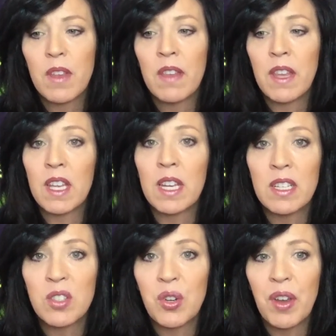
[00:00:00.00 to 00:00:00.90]
and they can
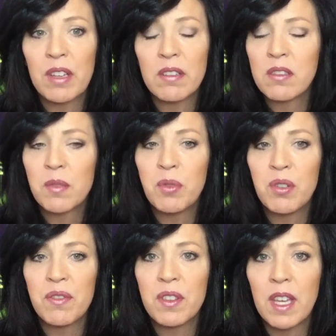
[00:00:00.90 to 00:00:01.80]
integrate. It's a
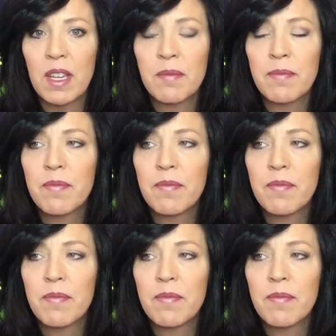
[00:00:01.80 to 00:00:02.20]
beautiful thing.